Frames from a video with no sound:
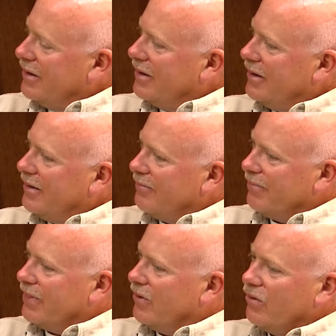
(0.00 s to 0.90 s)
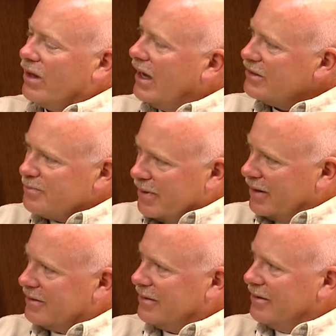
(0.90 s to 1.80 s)
the whole
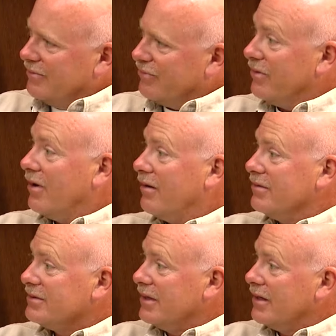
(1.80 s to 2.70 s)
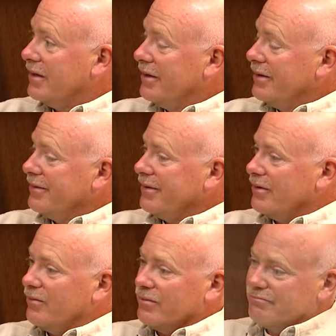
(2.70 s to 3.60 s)
aspect of fur harvesting, you
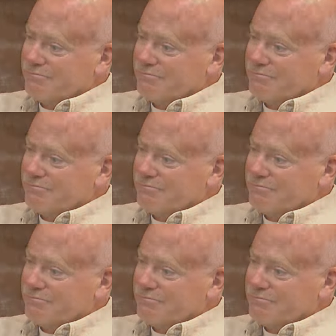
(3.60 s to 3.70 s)
know,